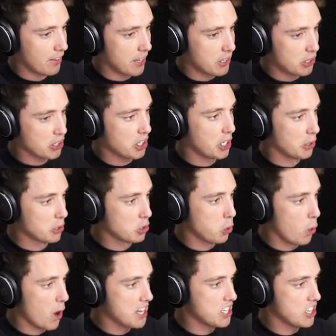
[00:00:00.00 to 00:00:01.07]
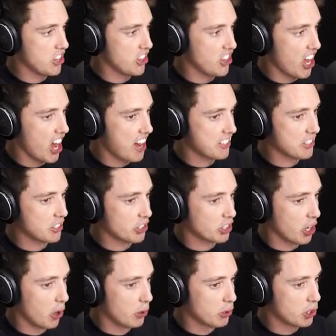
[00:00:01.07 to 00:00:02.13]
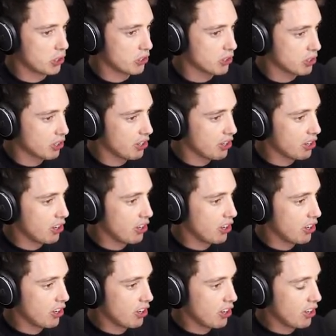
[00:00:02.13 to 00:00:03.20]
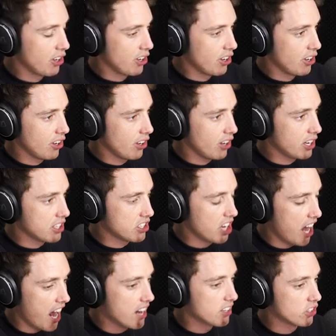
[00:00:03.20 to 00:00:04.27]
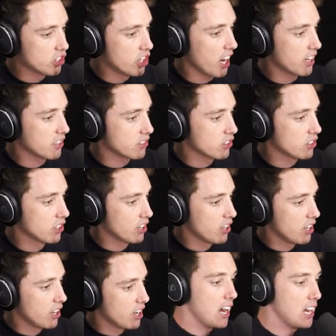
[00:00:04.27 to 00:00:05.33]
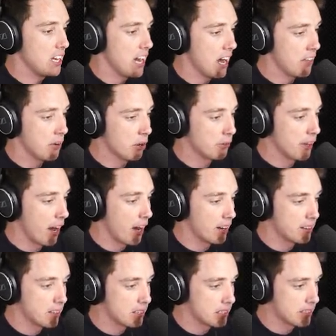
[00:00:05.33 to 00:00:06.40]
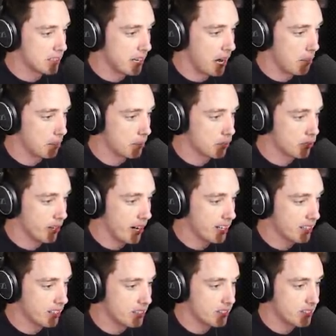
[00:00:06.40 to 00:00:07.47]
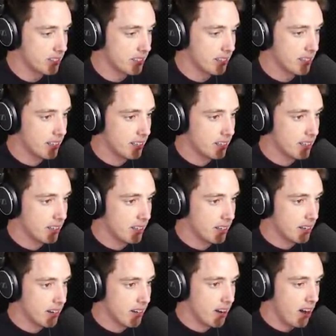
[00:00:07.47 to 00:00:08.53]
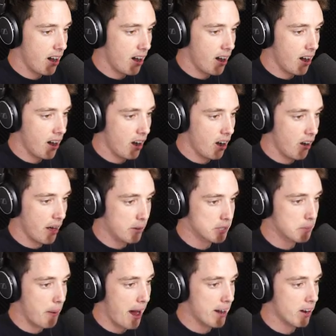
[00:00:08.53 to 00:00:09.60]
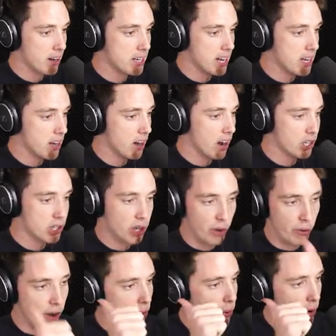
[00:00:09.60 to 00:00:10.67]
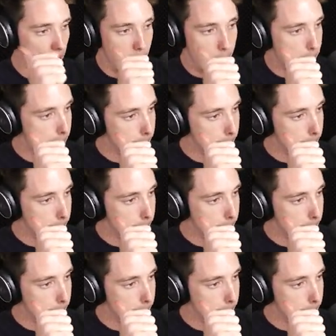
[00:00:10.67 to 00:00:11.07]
They just killed 20,000 soldiers in 10 seconds. And now they're on the hunt because there's a couple of stragglers. Oh, that was a bad idea. You guys should have ran away.